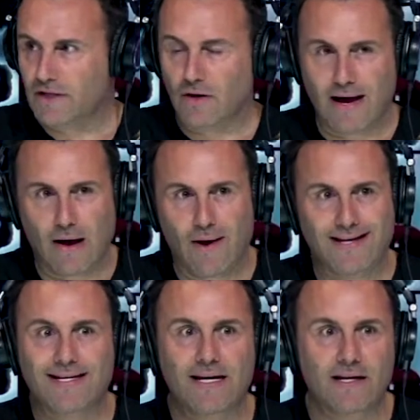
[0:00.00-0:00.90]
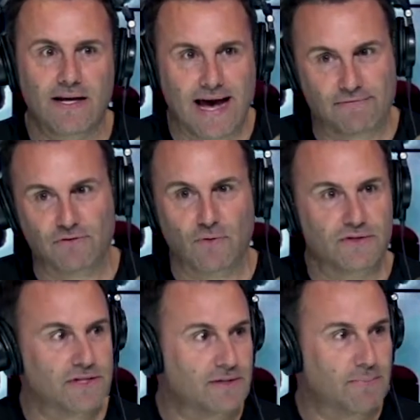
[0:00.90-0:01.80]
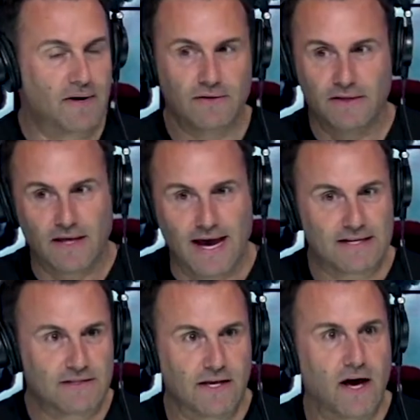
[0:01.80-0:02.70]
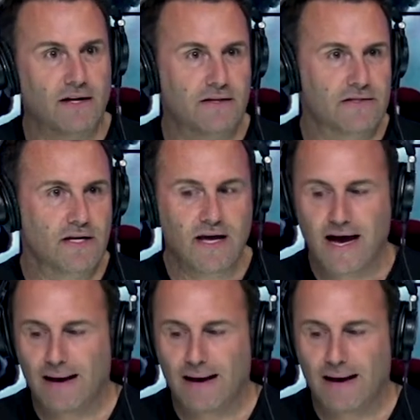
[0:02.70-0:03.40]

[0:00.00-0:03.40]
you know, how I did afterwards, because apparently they asked the audience,